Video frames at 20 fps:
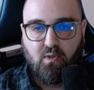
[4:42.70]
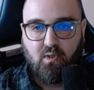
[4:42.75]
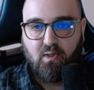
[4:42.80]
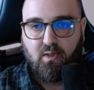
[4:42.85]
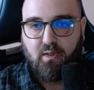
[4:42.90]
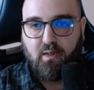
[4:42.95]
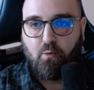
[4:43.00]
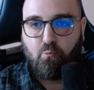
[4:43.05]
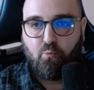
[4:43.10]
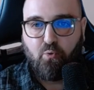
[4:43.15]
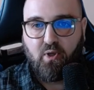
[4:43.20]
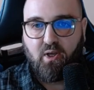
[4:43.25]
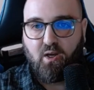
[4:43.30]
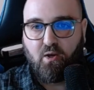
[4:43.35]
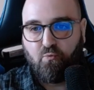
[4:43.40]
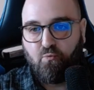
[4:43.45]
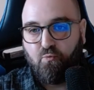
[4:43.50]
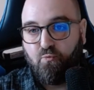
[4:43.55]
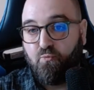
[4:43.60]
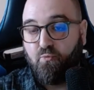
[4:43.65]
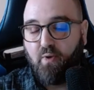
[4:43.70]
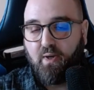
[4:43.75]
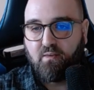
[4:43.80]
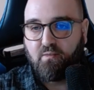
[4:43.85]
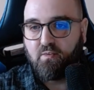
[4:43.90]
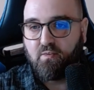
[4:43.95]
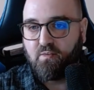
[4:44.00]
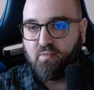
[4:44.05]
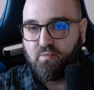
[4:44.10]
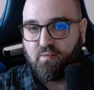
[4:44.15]
Then we have
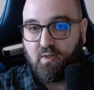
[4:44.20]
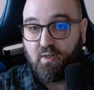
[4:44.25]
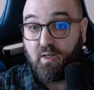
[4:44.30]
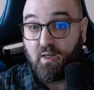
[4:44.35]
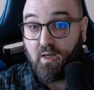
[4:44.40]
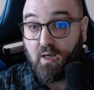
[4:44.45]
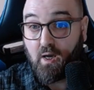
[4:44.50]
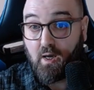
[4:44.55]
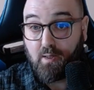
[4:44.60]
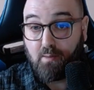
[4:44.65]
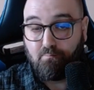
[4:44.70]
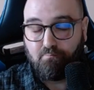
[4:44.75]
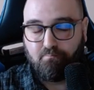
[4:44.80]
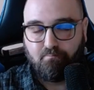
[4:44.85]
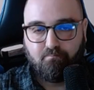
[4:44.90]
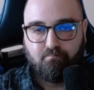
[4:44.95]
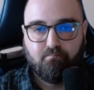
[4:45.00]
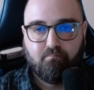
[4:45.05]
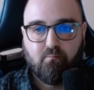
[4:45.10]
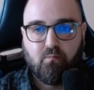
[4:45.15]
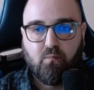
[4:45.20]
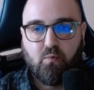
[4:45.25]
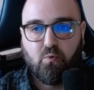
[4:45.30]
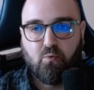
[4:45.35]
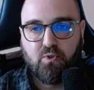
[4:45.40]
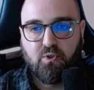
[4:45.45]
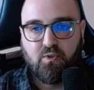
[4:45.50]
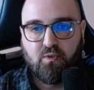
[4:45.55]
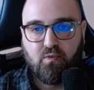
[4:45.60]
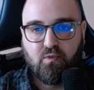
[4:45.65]
vectors and AI,
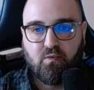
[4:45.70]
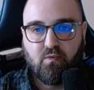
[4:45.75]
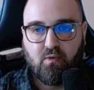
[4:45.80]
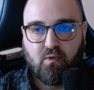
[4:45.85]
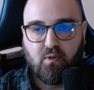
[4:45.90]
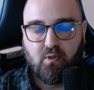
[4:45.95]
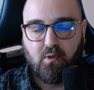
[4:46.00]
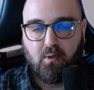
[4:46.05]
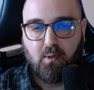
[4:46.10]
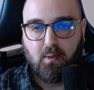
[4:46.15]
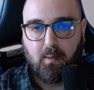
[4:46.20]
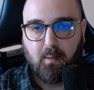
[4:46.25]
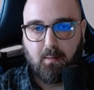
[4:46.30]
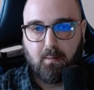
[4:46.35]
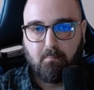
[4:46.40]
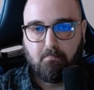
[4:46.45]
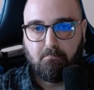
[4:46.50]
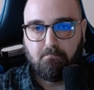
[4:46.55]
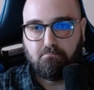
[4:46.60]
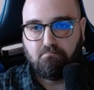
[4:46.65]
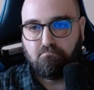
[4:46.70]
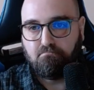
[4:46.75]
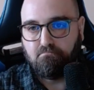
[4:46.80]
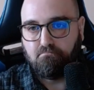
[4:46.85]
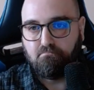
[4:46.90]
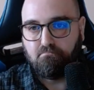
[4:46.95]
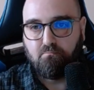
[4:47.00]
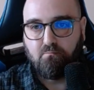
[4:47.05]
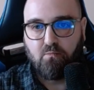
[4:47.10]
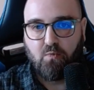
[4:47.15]
which is
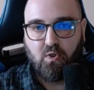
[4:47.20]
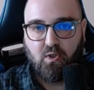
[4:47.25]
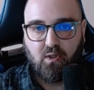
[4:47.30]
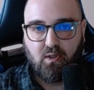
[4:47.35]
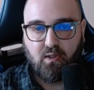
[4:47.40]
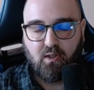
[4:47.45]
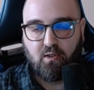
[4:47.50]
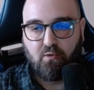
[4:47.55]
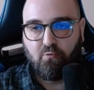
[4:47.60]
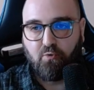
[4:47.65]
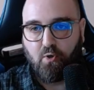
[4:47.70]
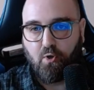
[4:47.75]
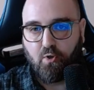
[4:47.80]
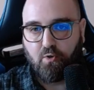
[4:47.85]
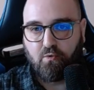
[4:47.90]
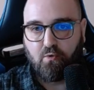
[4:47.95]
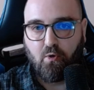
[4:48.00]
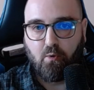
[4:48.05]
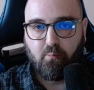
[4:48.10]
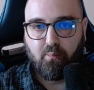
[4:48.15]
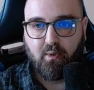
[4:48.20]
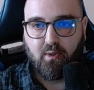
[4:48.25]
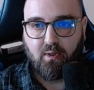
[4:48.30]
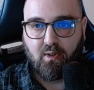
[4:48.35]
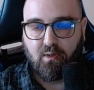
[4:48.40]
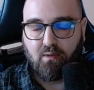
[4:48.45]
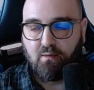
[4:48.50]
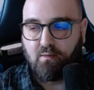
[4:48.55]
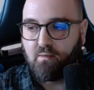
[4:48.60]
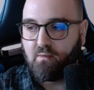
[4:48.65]
kind of a hot topic,
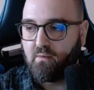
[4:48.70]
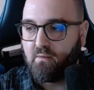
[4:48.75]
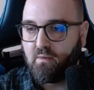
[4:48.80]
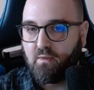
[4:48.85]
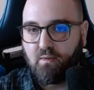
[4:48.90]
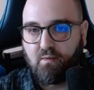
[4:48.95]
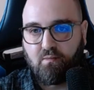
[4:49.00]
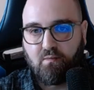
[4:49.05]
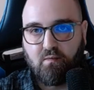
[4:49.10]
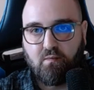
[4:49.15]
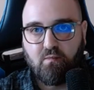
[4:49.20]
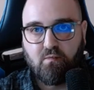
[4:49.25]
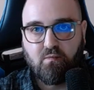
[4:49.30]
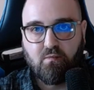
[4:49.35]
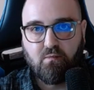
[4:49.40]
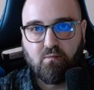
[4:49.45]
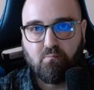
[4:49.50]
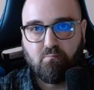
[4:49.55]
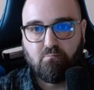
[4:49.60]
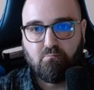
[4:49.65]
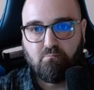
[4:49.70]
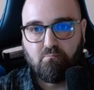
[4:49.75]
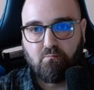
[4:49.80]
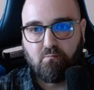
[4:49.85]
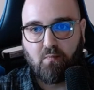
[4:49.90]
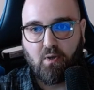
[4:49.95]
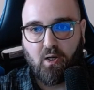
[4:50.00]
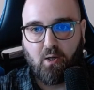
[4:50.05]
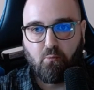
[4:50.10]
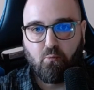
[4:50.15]
and it is
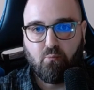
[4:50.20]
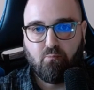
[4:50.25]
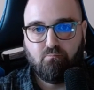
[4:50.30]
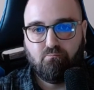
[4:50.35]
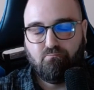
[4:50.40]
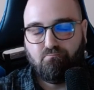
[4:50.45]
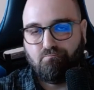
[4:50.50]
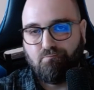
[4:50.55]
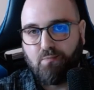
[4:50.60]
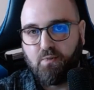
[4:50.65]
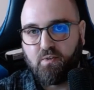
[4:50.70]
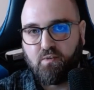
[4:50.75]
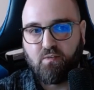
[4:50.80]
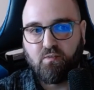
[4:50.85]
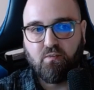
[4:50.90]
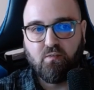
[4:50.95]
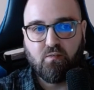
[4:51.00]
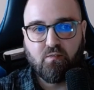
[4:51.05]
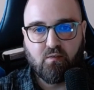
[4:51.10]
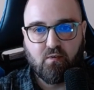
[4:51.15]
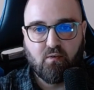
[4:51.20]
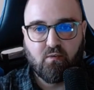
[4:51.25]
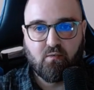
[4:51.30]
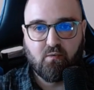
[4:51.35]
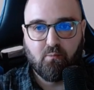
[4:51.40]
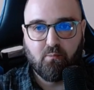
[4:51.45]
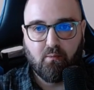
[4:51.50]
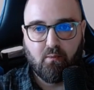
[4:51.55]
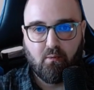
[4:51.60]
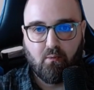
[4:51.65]

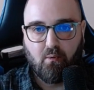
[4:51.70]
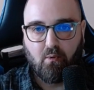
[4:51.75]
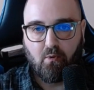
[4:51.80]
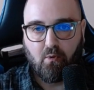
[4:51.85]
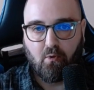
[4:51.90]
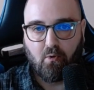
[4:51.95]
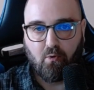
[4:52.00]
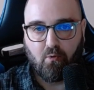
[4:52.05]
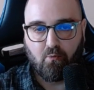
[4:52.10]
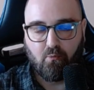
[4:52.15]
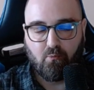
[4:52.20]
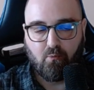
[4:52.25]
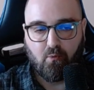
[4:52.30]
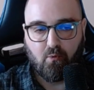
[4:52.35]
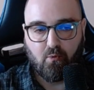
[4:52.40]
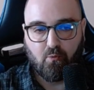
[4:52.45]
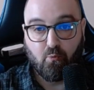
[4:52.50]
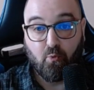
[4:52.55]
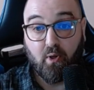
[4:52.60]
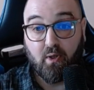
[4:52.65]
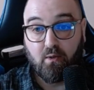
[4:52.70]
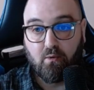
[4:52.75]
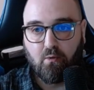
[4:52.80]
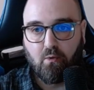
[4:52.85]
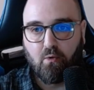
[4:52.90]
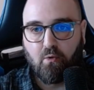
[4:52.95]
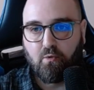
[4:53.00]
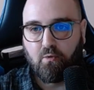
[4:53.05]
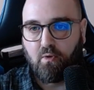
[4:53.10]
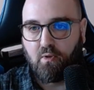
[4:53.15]
discussable on whether
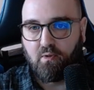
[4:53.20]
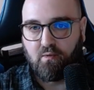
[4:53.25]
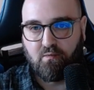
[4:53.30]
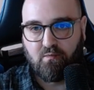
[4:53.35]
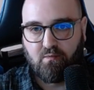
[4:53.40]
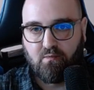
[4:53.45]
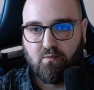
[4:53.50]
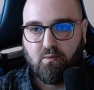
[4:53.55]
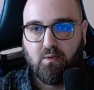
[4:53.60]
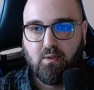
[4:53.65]
or not